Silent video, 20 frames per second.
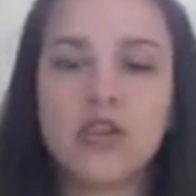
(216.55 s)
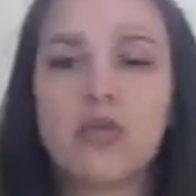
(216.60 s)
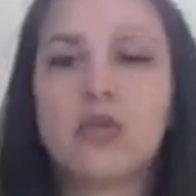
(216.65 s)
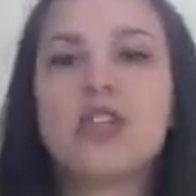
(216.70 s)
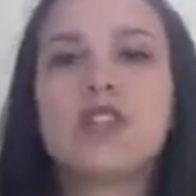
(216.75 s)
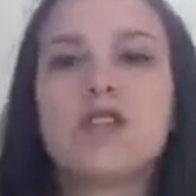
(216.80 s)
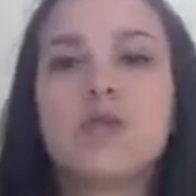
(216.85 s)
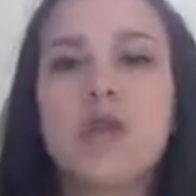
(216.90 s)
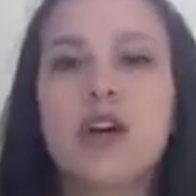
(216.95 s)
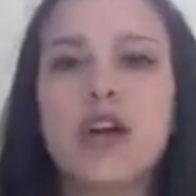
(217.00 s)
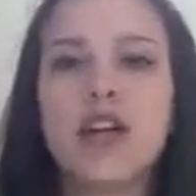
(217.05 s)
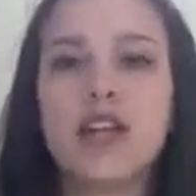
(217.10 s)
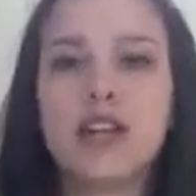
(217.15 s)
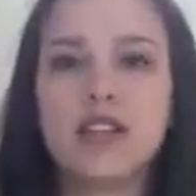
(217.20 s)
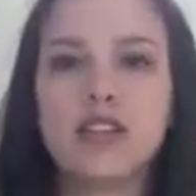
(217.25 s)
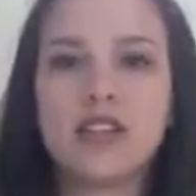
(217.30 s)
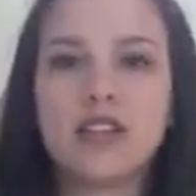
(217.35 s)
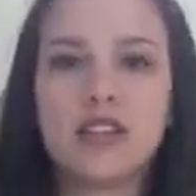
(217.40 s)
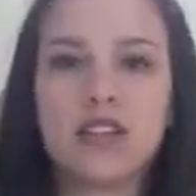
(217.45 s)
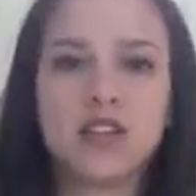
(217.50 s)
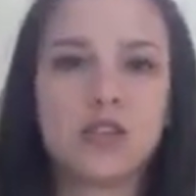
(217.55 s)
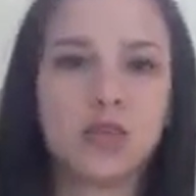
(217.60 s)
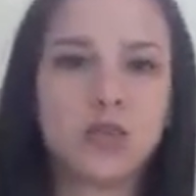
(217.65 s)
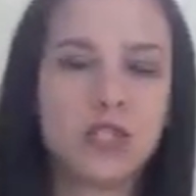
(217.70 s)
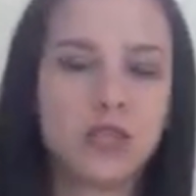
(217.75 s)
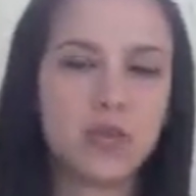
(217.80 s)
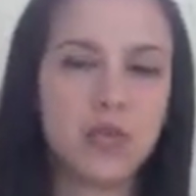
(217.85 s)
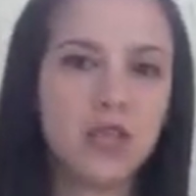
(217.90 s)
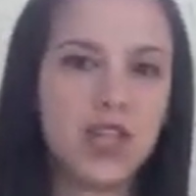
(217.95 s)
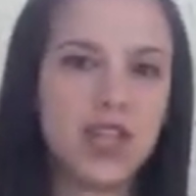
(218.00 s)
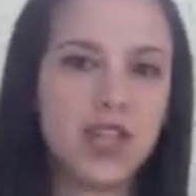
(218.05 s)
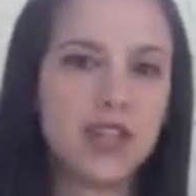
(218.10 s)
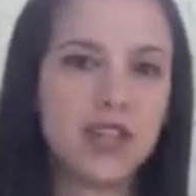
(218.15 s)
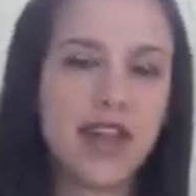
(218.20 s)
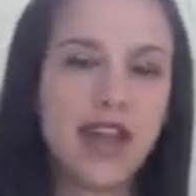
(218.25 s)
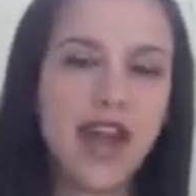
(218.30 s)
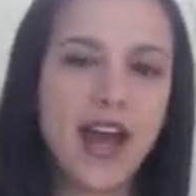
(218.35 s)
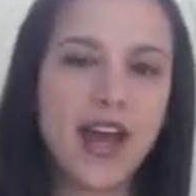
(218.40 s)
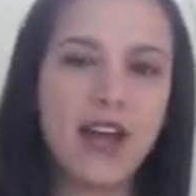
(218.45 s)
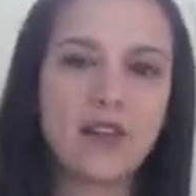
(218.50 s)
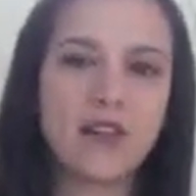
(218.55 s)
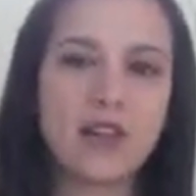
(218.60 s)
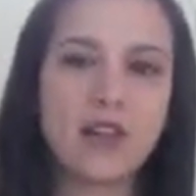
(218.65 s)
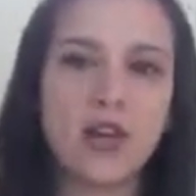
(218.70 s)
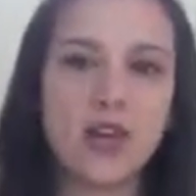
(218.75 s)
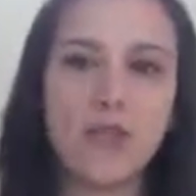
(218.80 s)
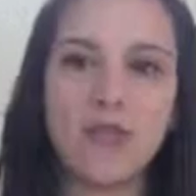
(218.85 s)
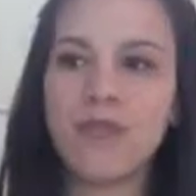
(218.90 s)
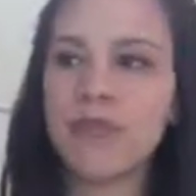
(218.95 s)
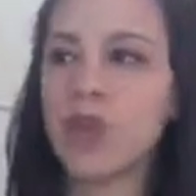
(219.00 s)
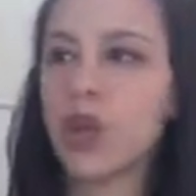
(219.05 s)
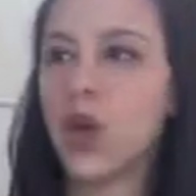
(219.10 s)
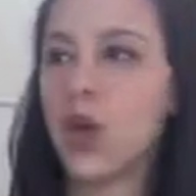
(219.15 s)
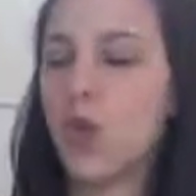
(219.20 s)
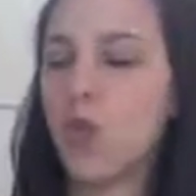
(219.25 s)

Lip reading: The reason why I did this was because I have some